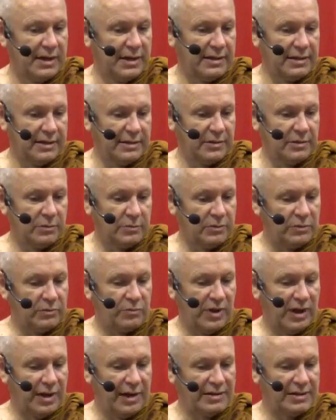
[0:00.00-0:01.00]
the, you, you
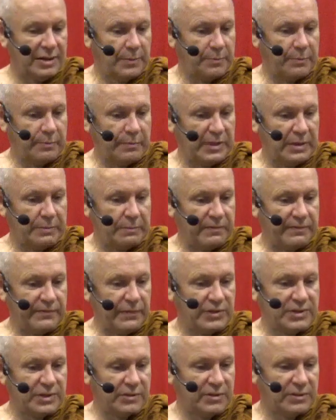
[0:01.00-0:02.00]
realize that the
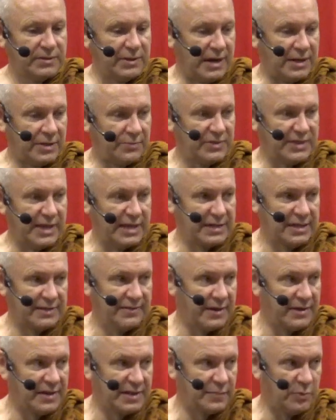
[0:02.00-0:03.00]
physical dart was actually
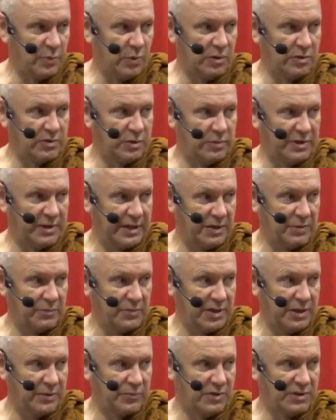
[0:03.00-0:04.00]
very small to begin
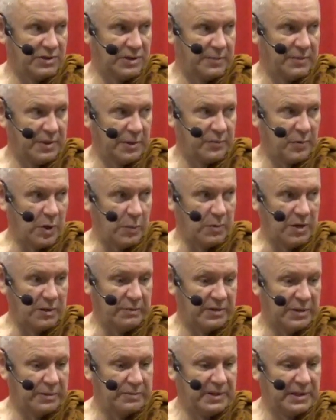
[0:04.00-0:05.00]
with. It wasn't the big
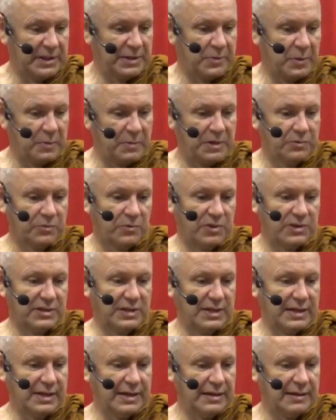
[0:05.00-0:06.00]
problem. The biggest problem was
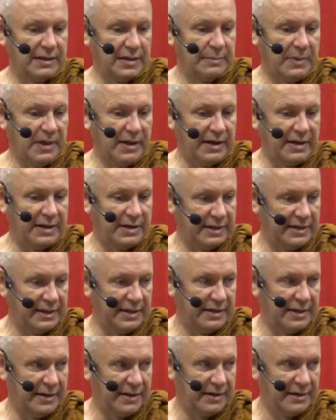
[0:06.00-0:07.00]
the the mind,
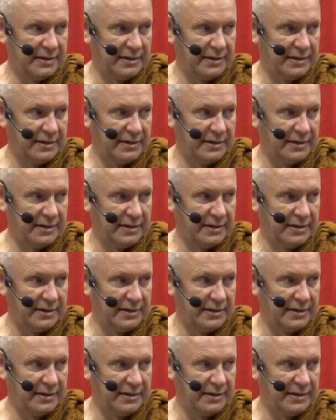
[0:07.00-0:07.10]
indeed.